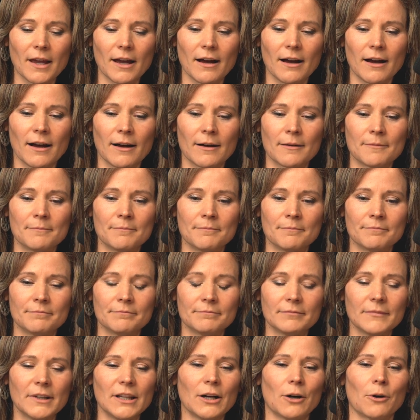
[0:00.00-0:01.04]

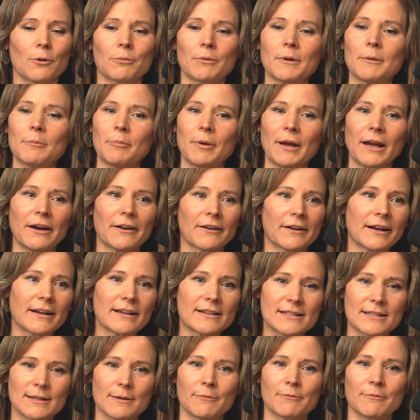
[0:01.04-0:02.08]
you know,
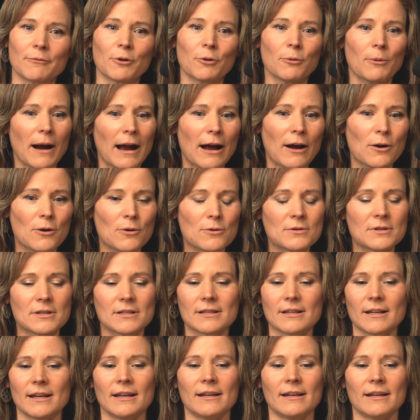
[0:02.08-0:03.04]
repairing some grout,